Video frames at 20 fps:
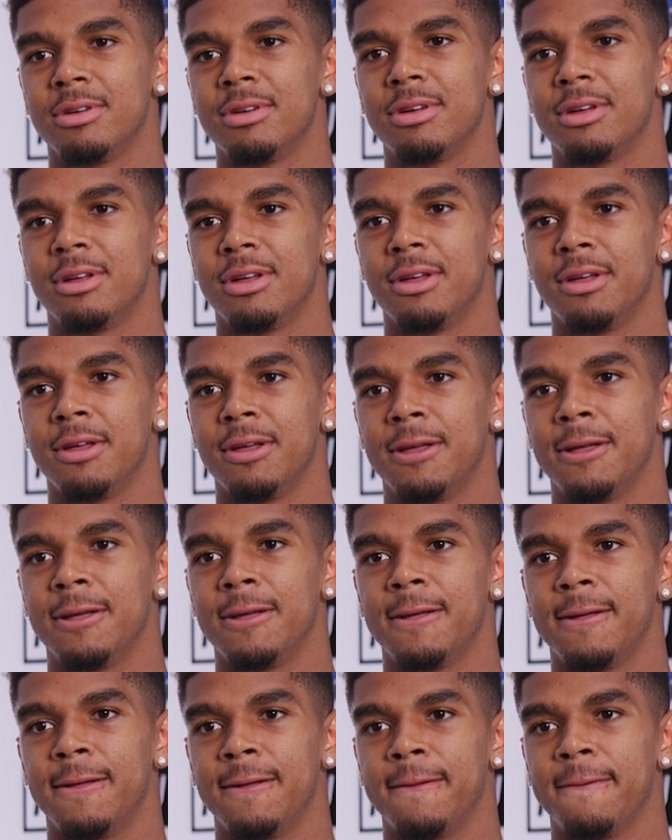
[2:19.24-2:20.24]
Yeah, fingers
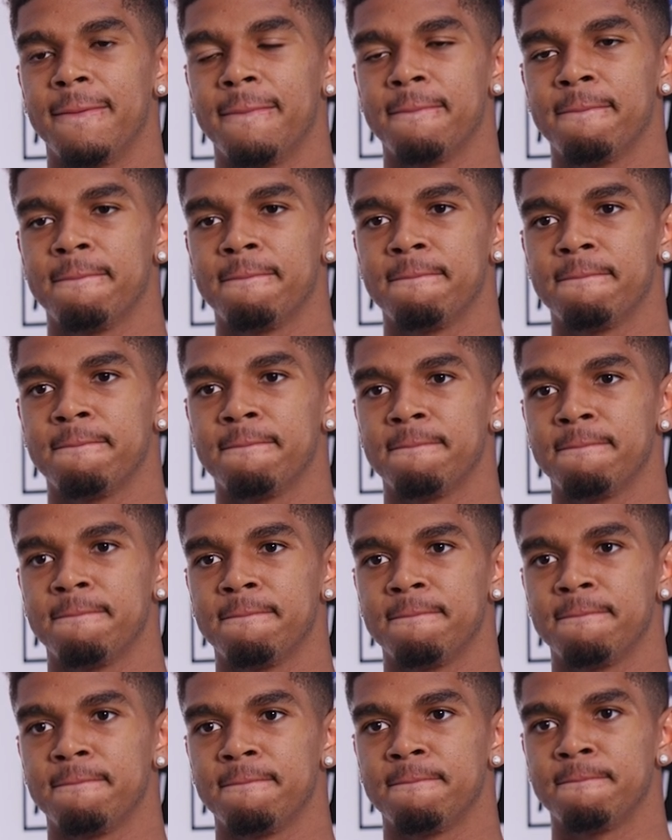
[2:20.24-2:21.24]
crossed. Are you, are you fit
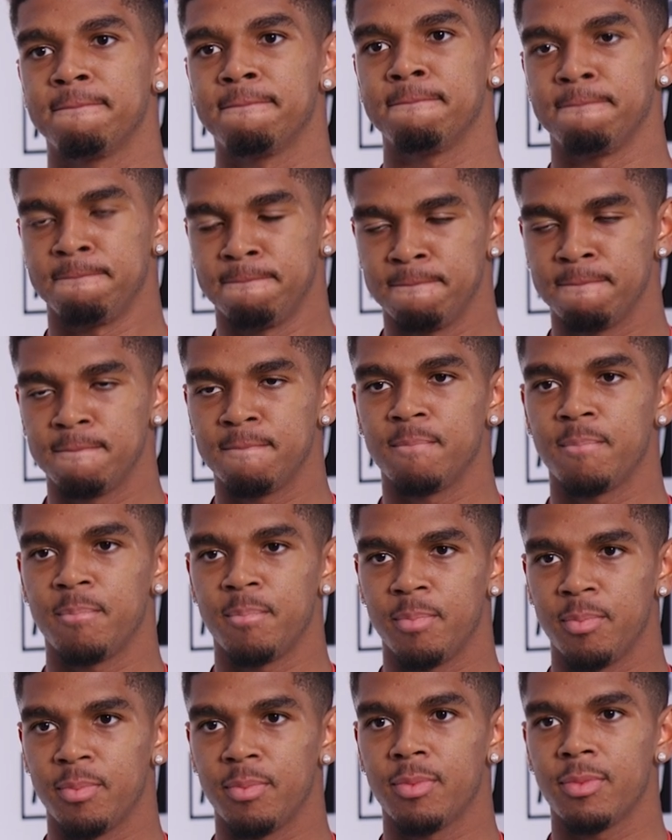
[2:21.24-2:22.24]
and, and good to go now,
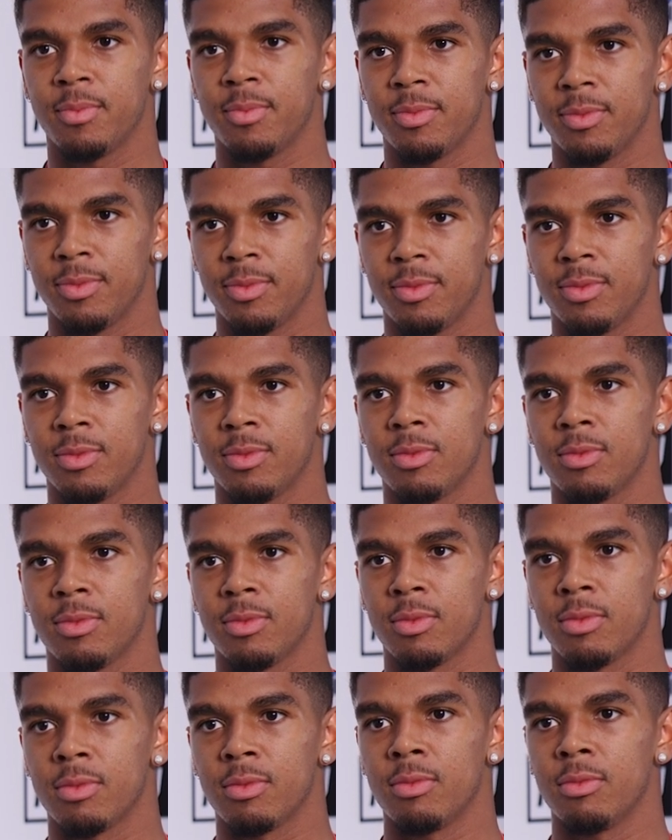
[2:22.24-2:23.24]
or are you going to need a, a,
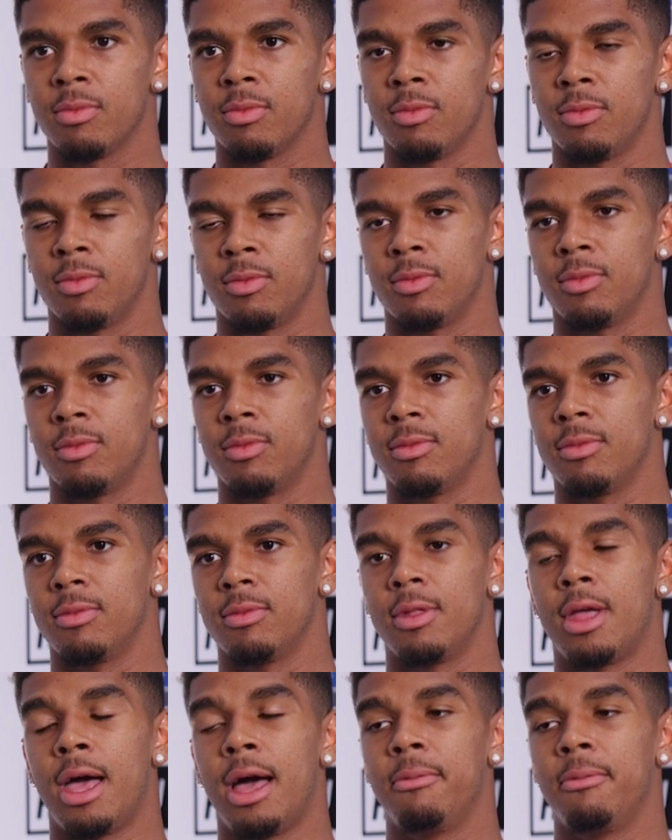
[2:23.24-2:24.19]
little bit of time just to sharpen up?